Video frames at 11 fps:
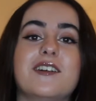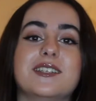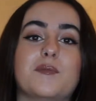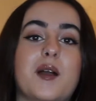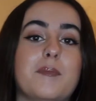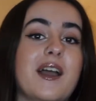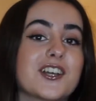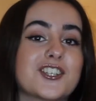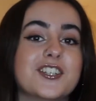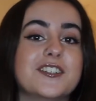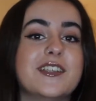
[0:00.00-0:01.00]
is my
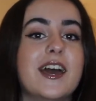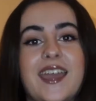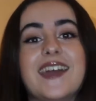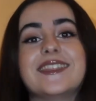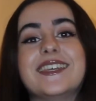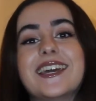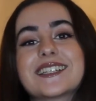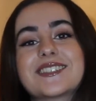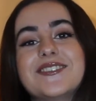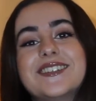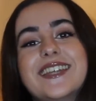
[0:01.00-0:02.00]
passion. The next
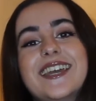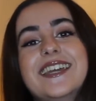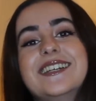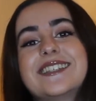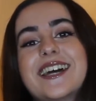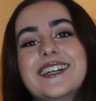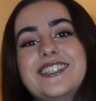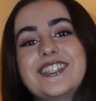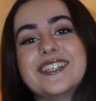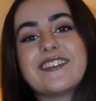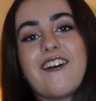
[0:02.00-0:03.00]
one is
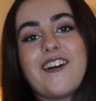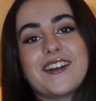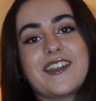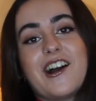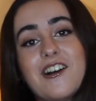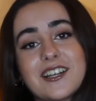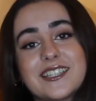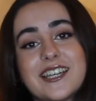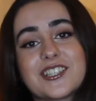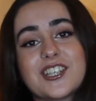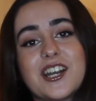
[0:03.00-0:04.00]
Aegean Art and
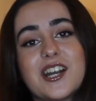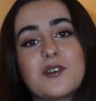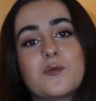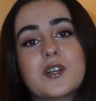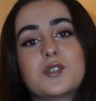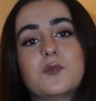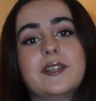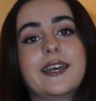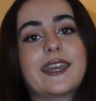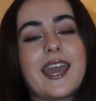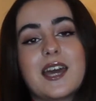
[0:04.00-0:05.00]
Architecture, which will
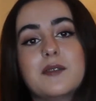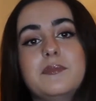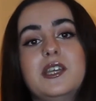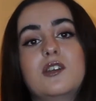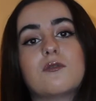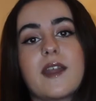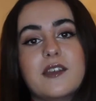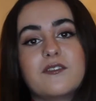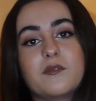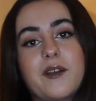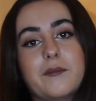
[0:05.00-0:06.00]
again be great
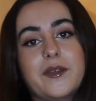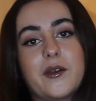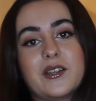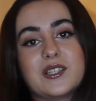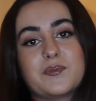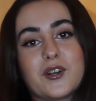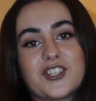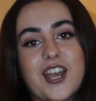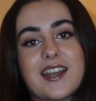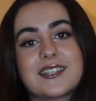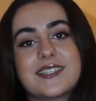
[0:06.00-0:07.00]
for my Minoans
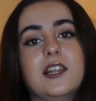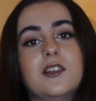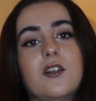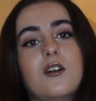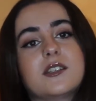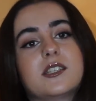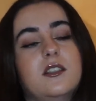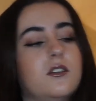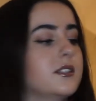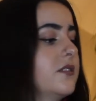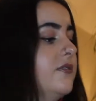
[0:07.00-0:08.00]
project. Lots and
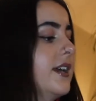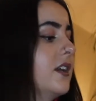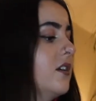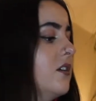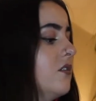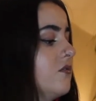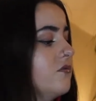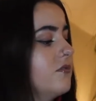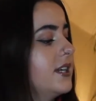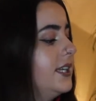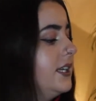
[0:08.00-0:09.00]
lots of like
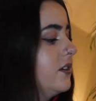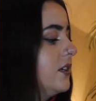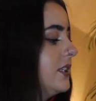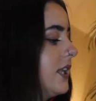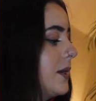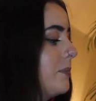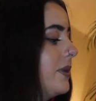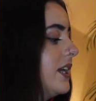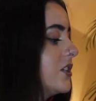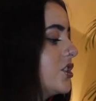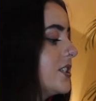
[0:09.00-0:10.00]
really good like
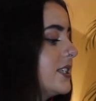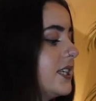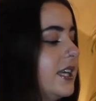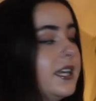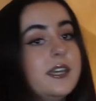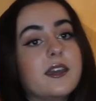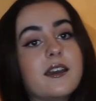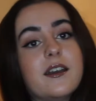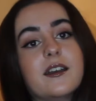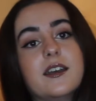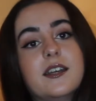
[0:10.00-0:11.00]
pictures in
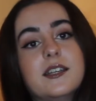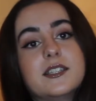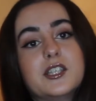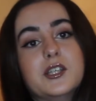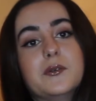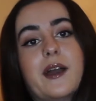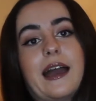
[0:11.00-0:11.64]
here to